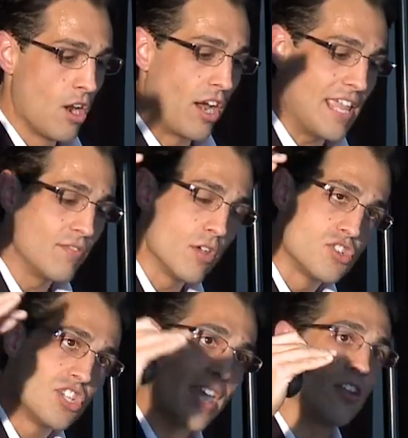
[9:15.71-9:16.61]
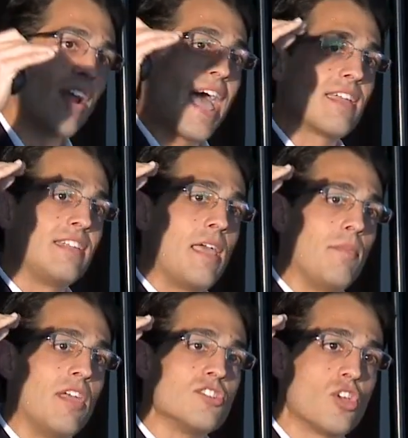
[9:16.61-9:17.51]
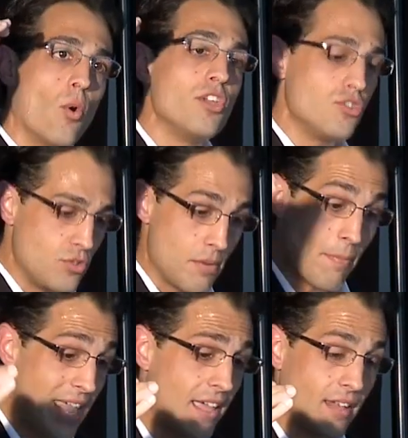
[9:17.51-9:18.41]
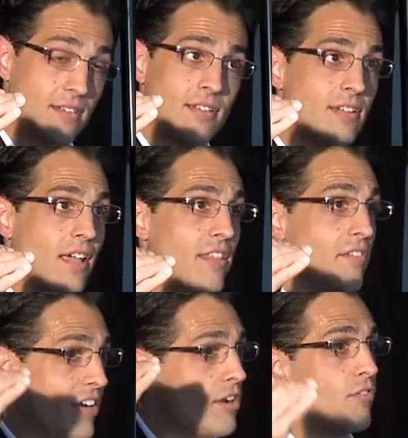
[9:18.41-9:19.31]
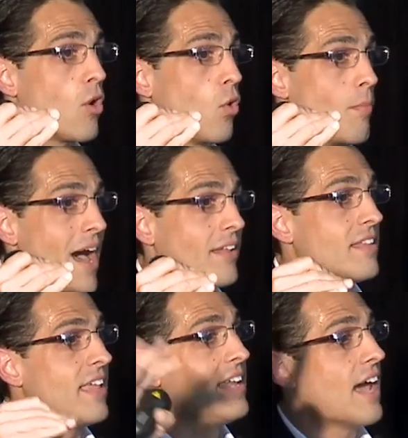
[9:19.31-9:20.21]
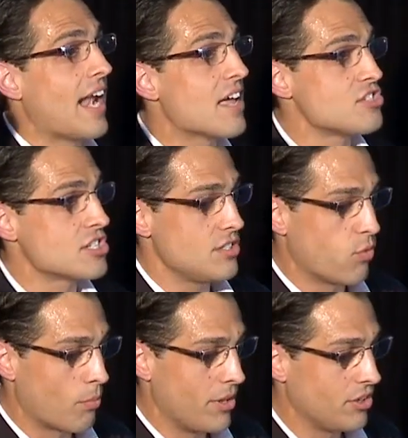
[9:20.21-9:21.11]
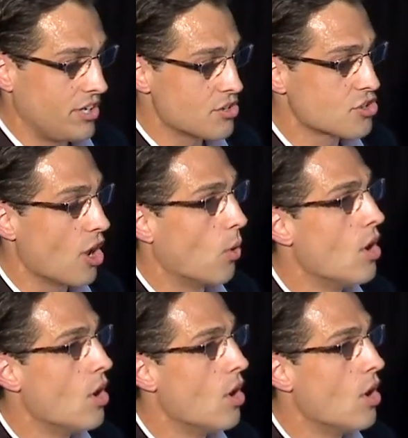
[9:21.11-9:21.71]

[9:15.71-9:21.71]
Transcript: Even though secular academia is going to demand, and they're very vocal about, that they died out 64 million years ago,